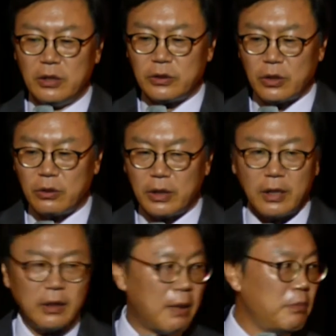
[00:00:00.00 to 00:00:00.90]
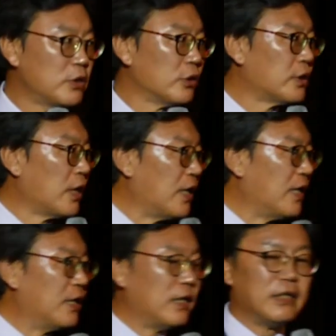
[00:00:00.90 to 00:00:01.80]
So let me just
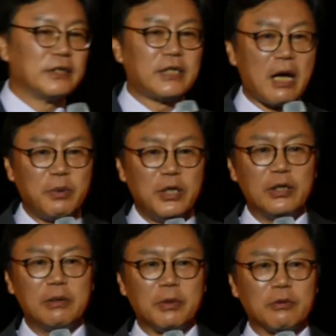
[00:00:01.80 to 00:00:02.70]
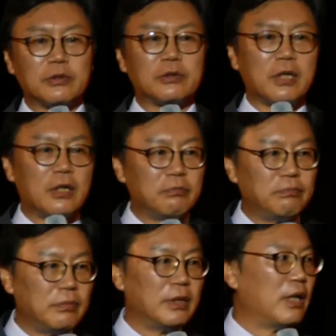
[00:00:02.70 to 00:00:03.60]
stop here, because
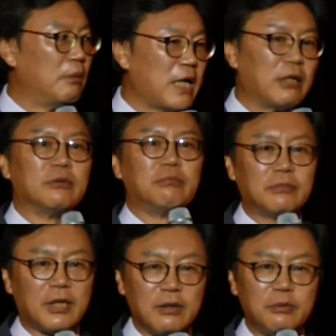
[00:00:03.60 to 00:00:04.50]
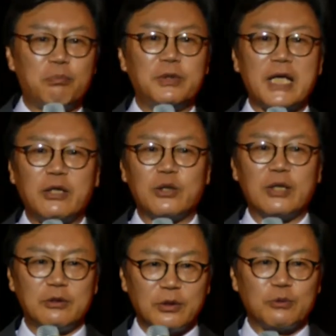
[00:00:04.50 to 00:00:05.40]
I'm not a kind of the
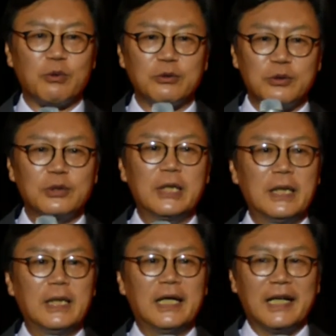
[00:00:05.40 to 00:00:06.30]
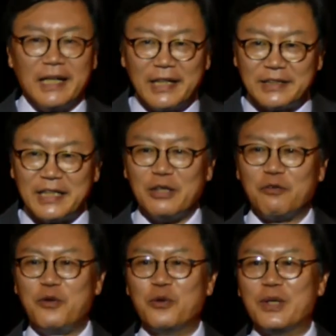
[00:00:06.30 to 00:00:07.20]
presenter. I just want to say a
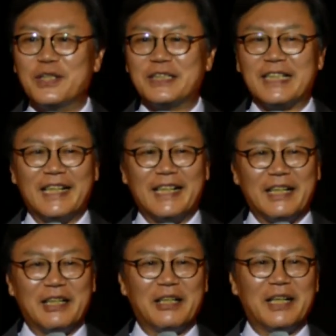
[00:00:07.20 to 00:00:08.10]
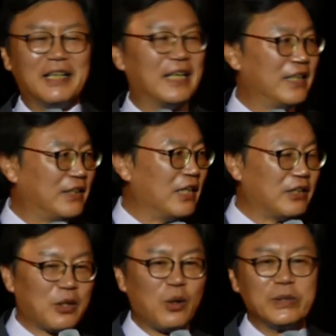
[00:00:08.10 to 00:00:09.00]
few words at
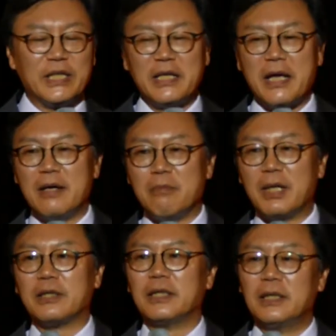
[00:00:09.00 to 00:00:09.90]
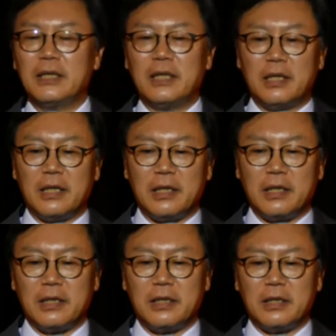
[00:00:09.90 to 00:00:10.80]
the closing. But
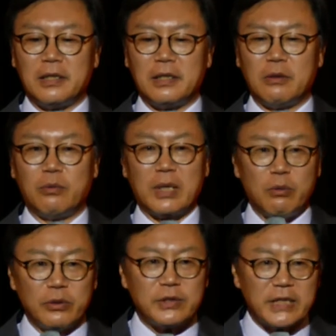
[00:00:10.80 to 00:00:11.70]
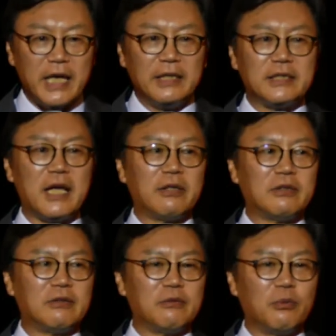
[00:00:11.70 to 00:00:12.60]
what I want to say is that,
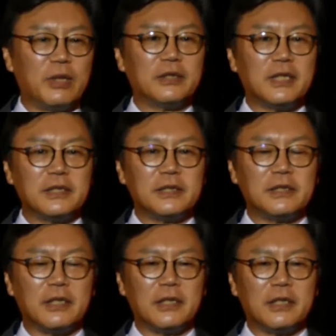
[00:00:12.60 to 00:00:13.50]
well, this